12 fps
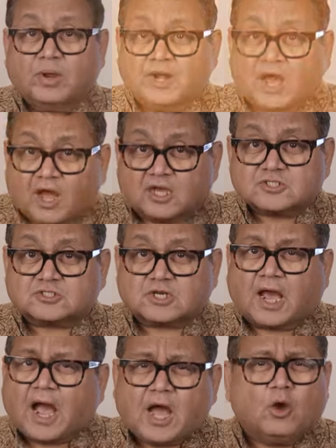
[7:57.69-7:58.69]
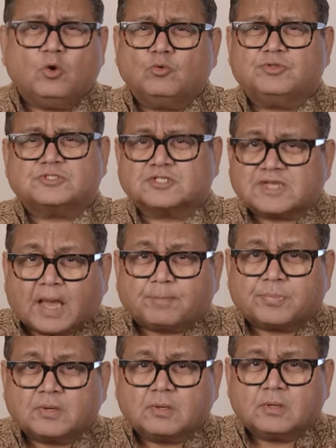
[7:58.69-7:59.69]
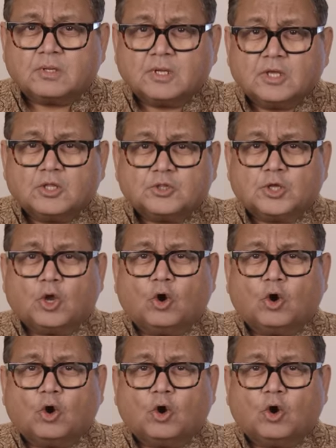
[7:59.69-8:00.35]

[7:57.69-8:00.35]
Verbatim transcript: When asked how this has happened, they